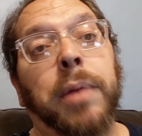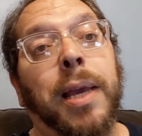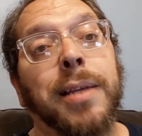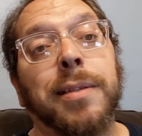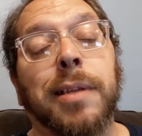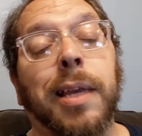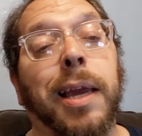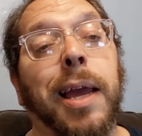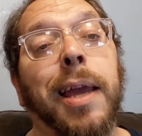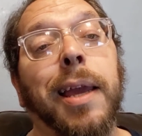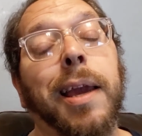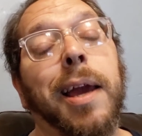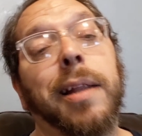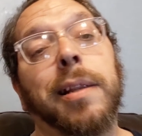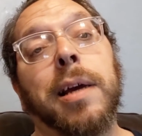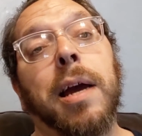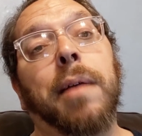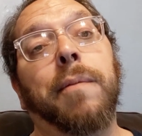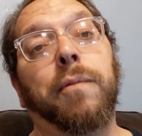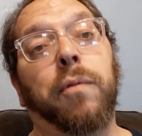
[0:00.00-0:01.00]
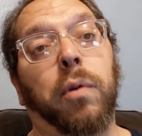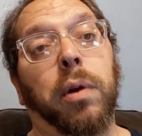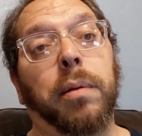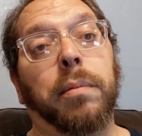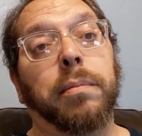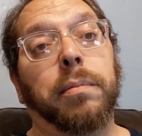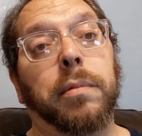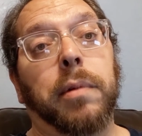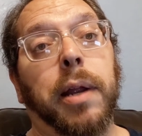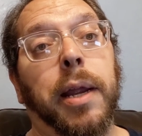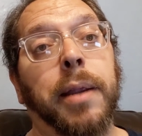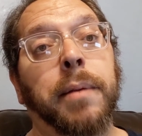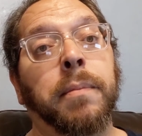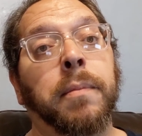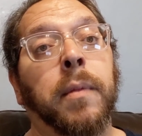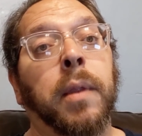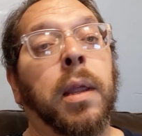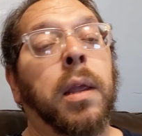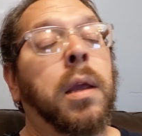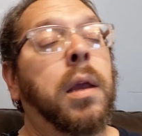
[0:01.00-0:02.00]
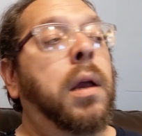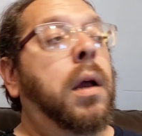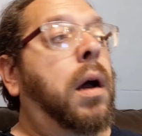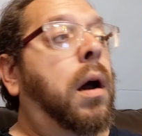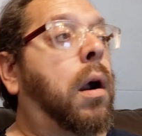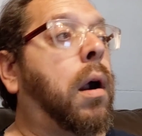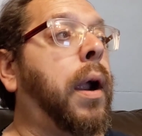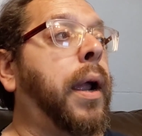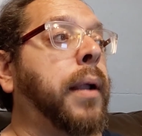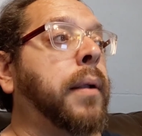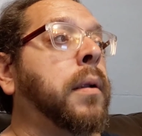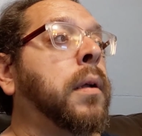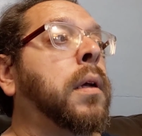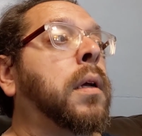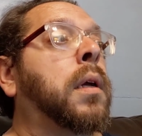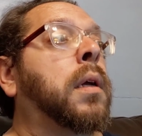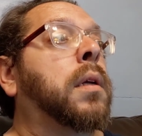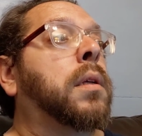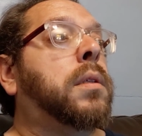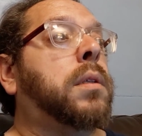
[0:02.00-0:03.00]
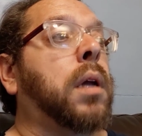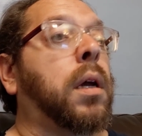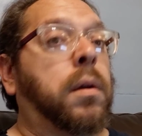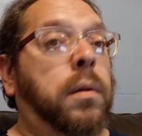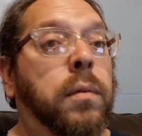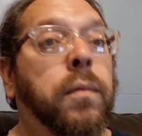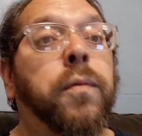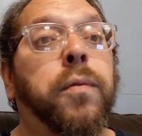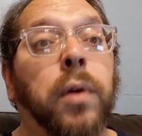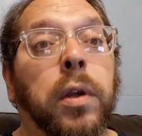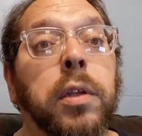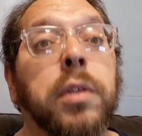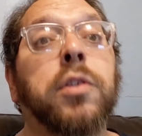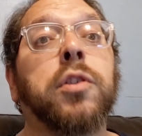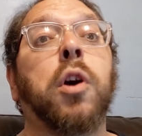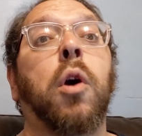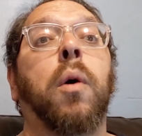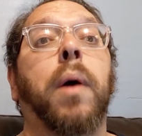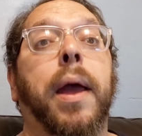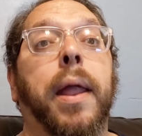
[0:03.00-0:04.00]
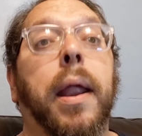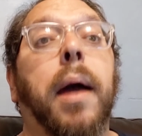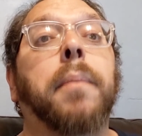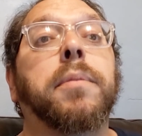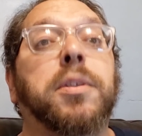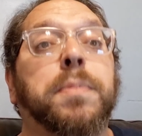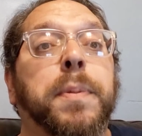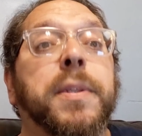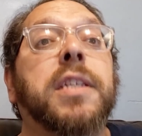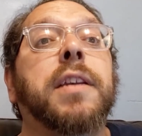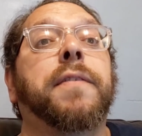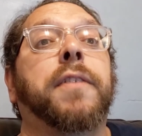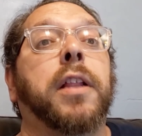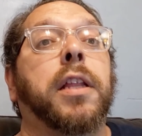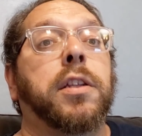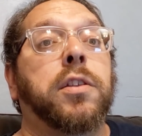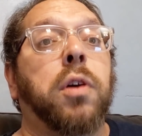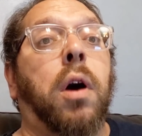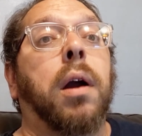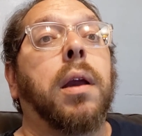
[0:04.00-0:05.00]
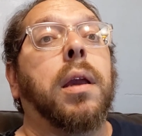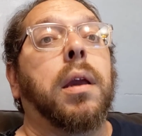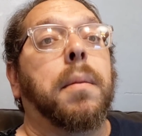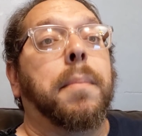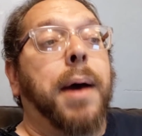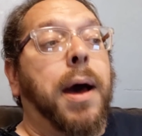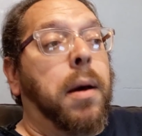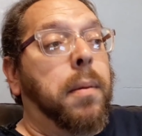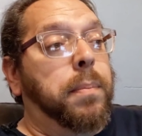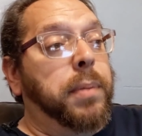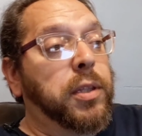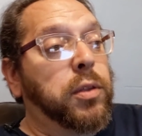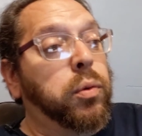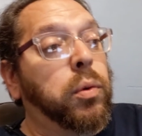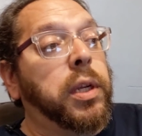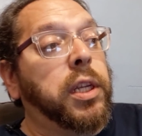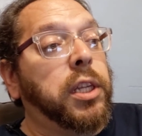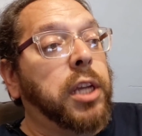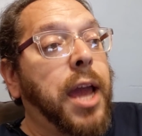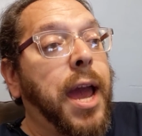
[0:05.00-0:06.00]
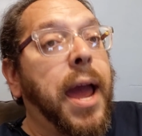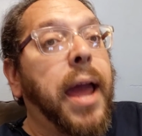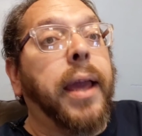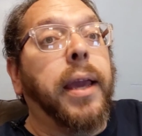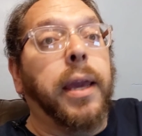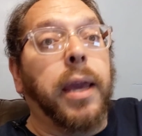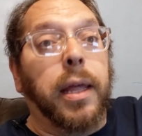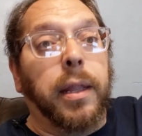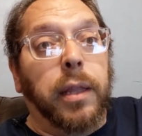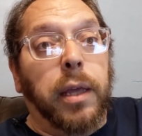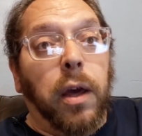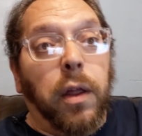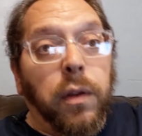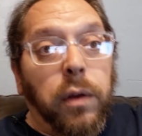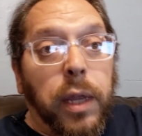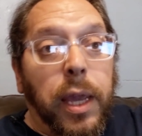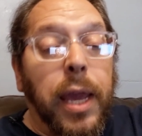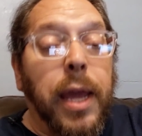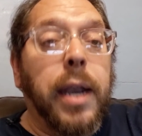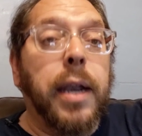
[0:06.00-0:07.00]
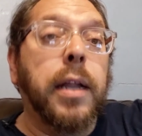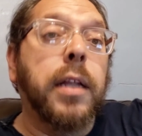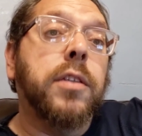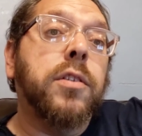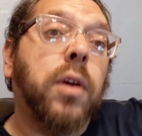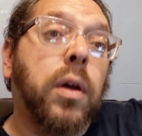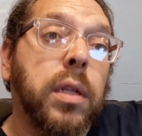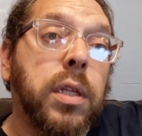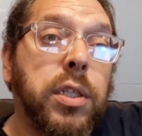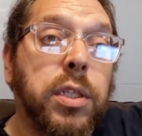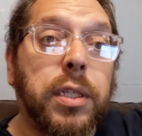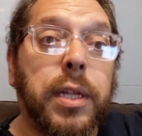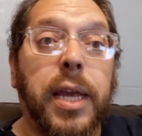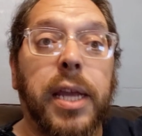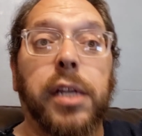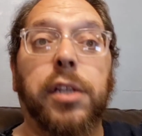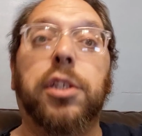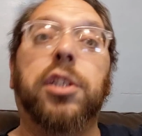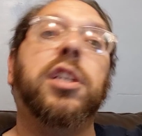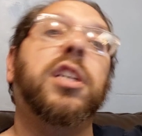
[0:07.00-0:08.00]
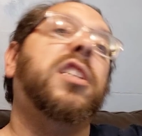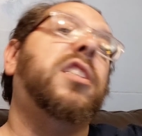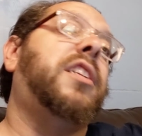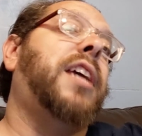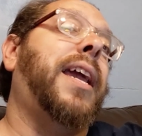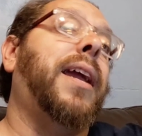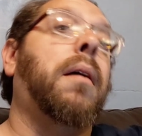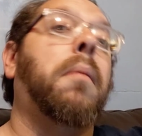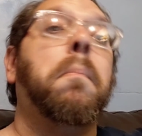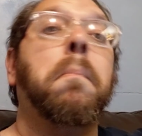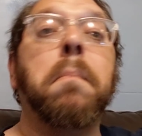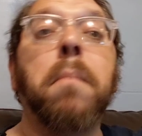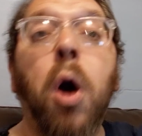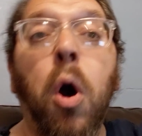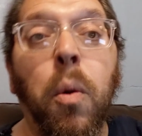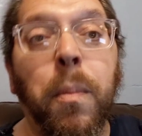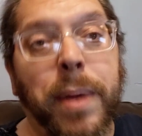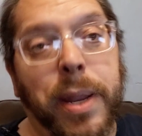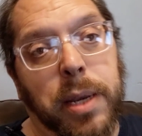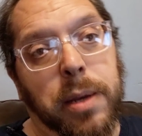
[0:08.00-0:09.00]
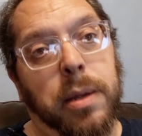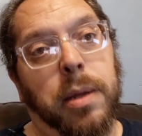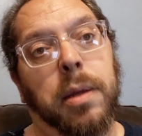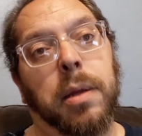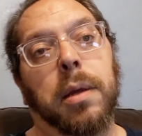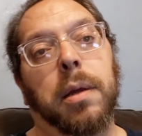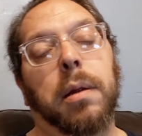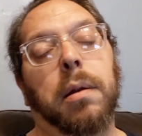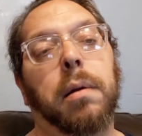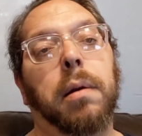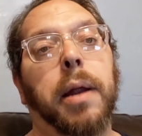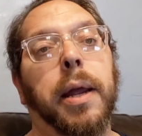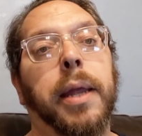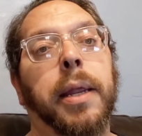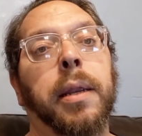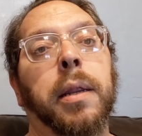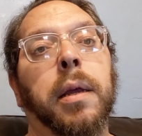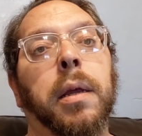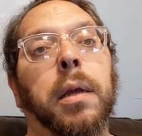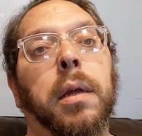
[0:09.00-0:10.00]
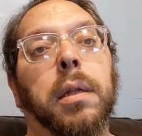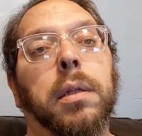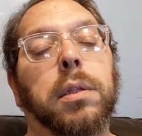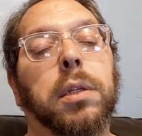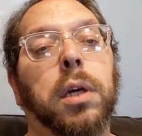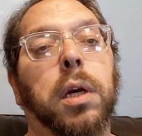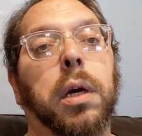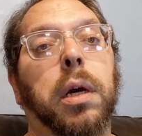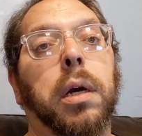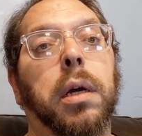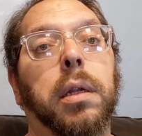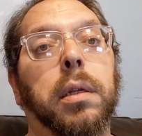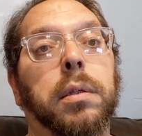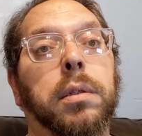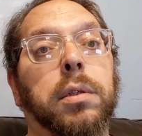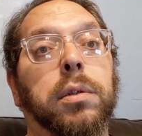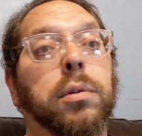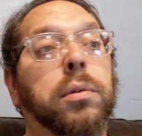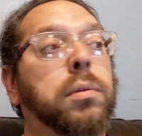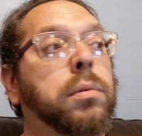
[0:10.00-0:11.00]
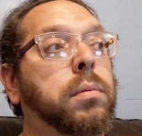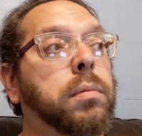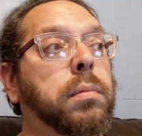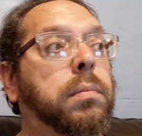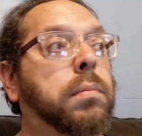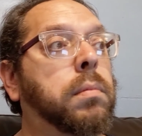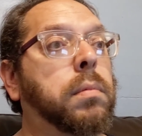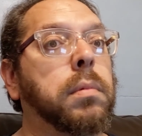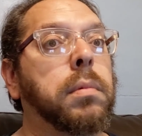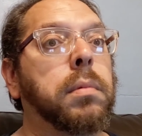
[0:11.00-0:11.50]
And it's like, I ain't got time for it, right? All right. So, so, and I'm specifically talking about between Yang and the other candidates on the stage. Didn't take a moment, right, to to